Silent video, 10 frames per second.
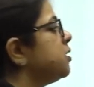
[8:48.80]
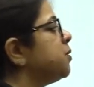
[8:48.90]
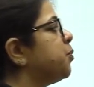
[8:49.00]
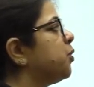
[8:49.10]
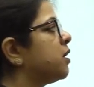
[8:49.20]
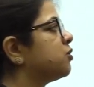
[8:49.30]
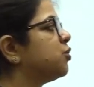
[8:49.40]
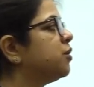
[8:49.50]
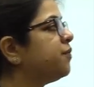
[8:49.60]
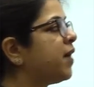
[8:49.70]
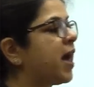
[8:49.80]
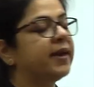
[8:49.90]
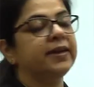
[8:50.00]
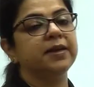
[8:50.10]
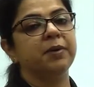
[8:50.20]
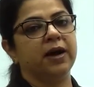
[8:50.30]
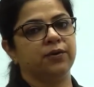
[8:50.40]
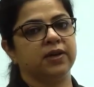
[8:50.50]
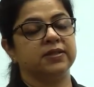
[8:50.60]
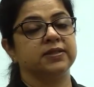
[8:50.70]
in the production of
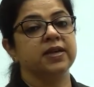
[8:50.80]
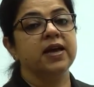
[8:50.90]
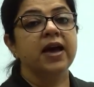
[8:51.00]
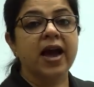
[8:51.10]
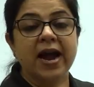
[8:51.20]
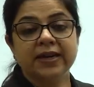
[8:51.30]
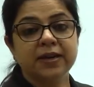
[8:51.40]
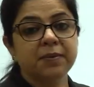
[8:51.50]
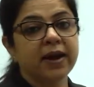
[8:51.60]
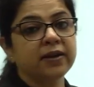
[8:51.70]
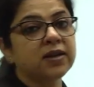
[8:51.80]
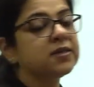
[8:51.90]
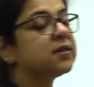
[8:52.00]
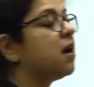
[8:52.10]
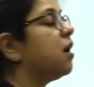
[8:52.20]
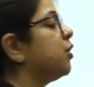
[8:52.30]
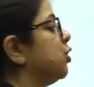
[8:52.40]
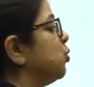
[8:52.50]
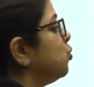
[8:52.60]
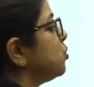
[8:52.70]
antibiotics. Antibiotics are
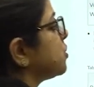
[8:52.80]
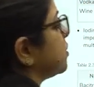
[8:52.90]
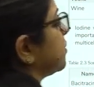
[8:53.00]
used